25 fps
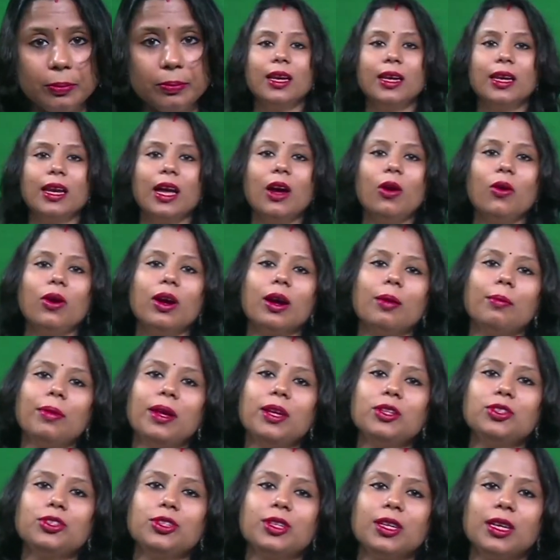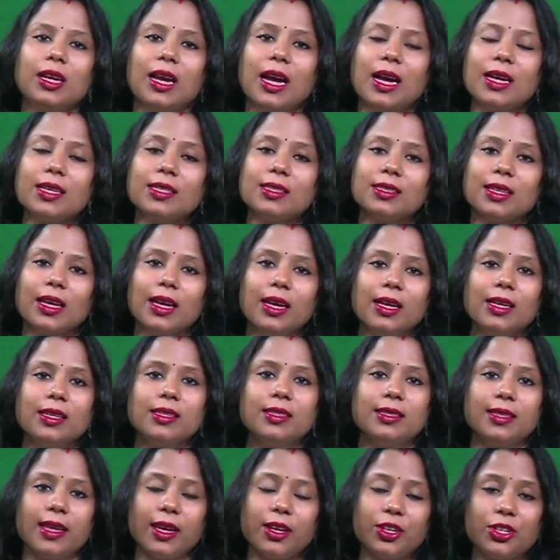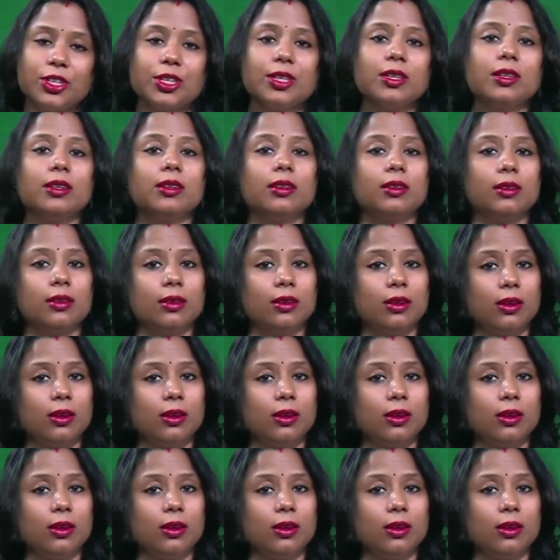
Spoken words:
Now coming to the last section